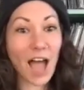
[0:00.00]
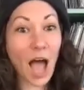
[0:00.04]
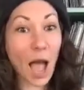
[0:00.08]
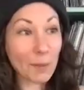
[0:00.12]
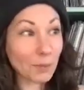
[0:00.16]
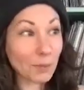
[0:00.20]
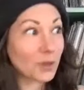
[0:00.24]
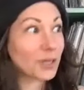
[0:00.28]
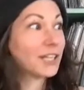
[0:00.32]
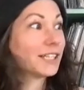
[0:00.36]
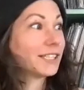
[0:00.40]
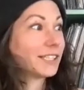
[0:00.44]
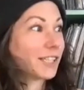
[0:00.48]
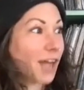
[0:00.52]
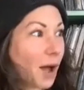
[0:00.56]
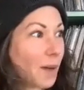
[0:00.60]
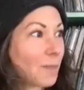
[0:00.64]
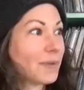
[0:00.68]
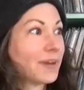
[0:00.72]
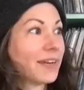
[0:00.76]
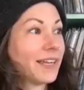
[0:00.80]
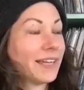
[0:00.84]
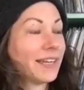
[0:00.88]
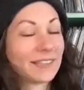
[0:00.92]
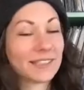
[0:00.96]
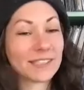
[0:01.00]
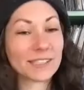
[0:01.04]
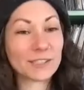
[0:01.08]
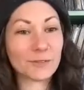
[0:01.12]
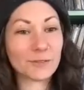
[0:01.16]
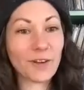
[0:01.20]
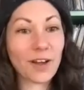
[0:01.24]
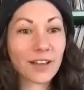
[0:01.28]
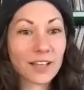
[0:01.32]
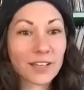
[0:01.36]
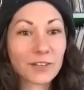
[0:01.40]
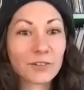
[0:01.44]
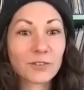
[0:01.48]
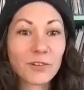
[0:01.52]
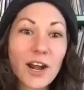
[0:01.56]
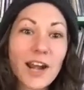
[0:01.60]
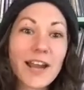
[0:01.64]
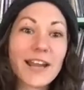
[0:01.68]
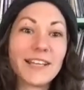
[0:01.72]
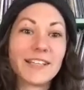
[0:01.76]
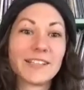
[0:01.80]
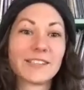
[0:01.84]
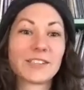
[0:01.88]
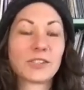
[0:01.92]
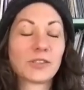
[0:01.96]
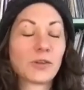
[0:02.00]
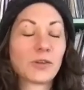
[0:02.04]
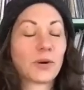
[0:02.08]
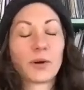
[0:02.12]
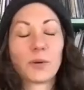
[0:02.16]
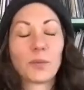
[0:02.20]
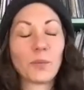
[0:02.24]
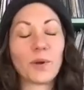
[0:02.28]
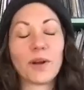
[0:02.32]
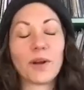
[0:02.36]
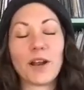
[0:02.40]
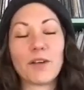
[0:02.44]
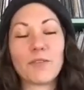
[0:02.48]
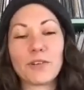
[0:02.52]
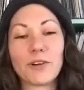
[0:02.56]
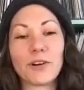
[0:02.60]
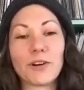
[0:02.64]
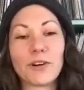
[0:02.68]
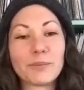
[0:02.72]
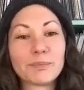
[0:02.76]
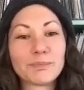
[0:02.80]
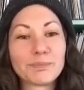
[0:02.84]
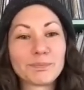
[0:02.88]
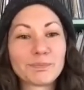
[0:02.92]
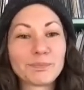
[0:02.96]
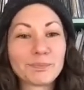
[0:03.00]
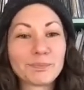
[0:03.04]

i'm going to dominate this fucking race or whatever